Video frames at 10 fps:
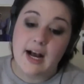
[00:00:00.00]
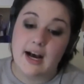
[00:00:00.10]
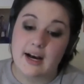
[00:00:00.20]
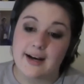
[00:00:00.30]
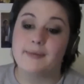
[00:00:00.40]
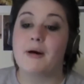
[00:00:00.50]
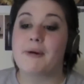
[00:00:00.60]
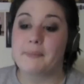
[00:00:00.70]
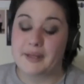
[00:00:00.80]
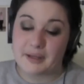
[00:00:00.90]

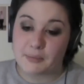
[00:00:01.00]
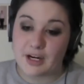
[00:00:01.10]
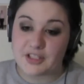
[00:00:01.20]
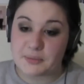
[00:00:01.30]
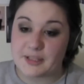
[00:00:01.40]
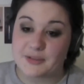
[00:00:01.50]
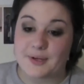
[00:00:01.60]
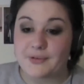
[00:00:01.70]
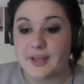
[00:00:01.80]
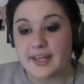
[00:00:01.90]
about being in Project Place
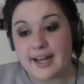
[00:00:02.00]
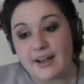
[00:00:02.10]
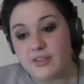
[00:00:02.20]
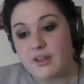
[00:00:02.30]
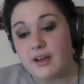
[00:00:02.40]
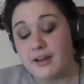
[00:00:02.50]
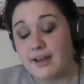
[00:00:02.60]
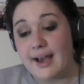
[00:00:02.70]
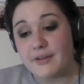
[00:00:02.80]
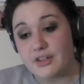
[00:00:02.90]
whenever they get out
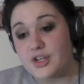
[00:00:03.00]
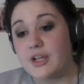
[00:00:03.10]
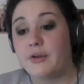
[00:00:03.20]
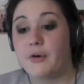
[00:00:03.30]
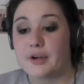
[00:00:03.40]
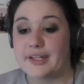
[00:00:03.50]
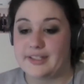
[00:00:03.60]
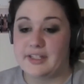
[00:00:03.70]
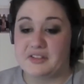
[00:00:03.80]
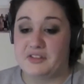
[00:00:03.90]
of the jail, or
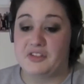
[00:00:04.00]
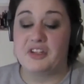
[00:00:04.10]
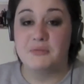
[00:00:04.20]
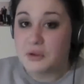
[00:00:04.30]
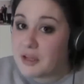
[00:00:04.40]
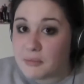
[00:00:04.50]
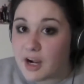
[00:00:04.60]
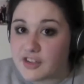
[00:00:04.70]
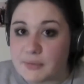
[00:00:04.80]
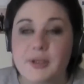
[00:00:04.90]
it's commuting
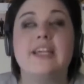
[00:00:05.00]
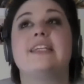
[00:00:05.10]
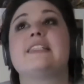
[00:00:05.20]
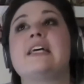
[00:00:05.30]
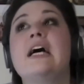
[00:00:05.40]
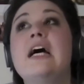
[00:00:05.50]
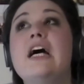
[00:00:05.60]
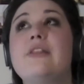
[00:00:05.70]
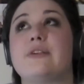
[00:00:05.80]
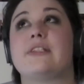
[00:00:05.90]
Project Place.
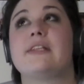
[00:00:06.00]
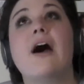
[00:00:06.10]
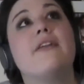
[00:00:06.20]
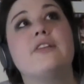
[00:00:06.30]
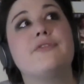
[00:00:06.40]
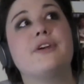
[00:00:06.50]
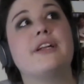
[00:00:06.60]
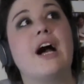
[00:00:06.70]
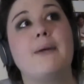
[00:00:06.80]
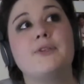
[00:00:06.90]
There's a lot of
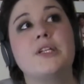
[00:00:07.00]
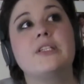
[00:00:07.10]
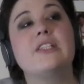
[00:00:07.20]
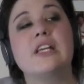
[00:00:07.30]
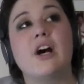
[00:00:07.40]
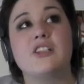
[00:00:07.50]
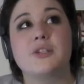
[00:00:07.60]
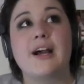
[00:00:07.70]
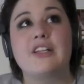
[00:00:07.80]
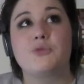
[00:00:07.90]
different options. It
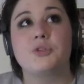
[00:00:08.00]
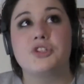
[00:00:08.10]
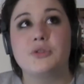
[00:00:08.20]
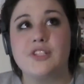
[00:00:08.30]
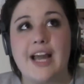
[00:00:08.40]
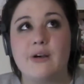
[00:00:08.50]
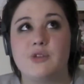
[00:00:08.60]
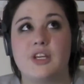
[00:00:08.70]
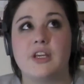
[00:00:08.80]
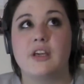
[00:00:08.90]
also has reduced
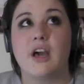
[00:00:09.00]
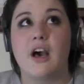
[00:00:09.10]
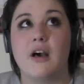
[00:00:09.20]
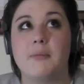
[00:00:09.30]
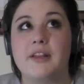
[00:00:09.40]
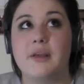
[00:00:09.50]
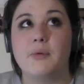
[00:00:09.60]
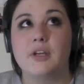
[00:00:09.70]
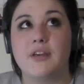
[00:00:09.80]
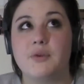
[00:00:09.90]
housing, and they
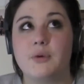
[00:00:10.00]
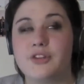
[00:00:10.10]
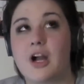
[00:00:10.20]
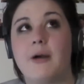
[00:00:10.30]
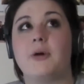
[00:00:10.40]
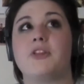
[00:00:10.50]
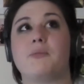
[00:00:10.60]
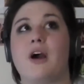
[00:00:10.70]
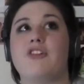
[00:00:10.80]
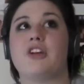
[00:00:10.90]
will give you a job on the
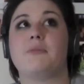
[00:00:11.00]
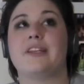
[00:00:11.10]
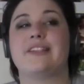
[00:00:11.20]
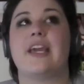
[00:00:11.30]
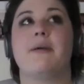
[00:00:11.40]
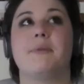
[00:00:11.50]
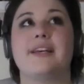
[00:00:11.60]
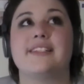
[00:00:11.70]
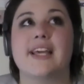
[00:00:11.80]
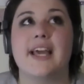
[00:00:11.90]
Project Place
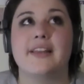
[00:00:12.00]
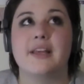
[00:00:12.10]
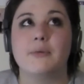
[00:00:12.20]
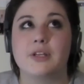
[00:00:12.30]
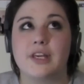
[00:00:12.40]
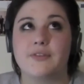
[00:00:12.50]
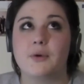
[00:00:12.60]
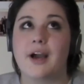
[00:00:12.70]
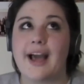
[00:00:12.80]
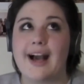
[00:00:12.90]
campus, and they will give
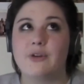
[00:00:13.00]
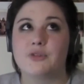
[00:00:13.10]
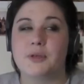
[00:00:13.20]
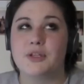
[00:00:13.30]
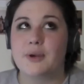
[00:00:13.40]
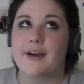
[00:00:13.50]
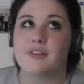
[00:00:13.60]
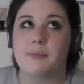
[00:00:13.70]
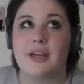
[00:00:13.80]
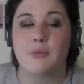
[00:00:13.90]
you a house, but you have
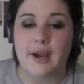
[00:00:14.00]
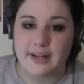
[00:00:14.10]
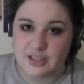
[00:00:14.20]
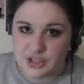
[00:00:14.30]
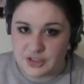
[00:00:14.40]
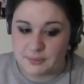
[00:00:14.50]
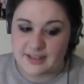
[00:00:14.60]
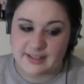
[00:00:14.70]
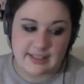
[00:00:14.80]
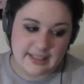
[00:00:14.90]
to pay rent. It's just
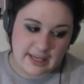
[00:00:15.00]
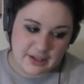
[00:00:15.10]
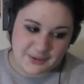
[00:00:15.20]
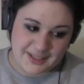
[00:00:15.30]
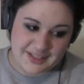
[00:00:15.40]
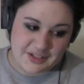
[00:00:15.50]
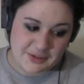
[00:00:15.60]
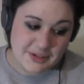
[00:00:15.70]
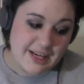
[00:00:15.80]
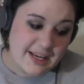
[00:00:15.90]
basically to get you
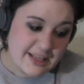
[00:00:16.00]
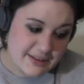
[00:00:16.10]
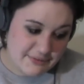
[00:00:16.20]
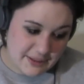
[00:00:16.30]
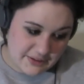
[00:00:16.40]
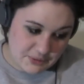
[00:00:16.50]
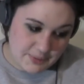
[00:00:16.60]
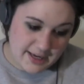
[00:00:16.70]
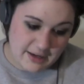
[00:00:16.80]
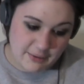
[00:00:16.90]
into the field of
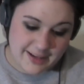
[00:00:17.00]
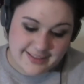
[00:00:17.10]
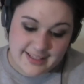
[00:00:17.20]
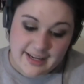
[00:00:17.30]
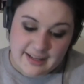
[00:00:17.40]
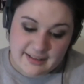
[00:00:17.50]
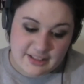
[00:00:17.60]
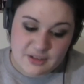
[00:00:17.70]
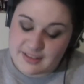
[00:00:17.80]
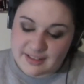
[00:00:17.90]
paying rent.
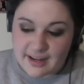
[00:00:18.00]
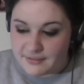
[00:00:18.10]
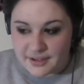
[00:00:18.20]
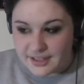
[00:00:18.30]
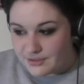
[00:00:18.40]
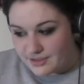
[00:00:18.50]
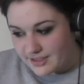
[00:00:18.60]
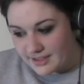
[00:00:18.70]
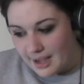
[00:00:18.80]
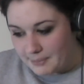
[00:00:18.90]
This is not a very
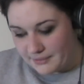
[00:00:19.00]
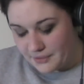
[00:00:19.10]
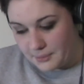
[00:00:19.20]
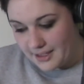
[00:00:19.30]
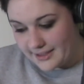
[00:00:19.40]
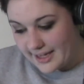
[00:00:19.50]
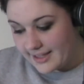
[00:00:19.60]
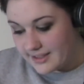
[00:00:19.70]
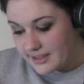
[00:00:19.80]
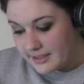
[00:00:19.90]
interesting topic for the podcast.